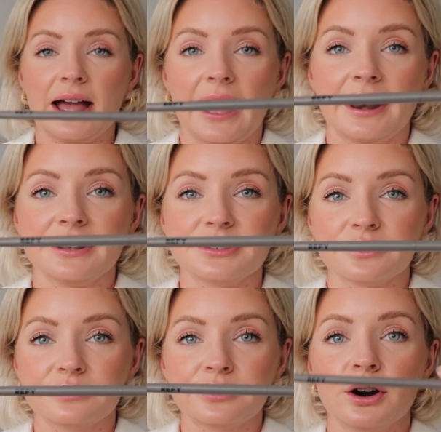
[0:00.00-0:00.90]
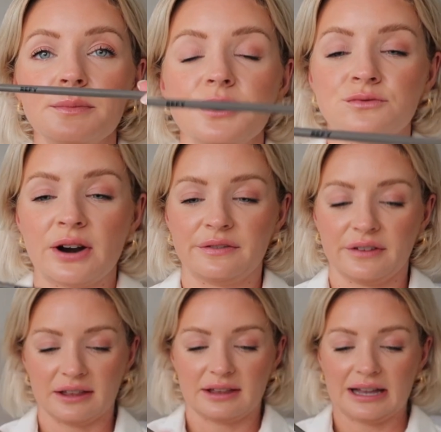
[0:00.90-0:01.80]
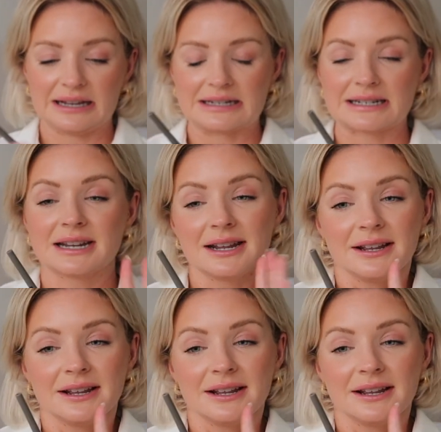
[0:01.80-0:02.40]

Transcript: and it's from Refi, and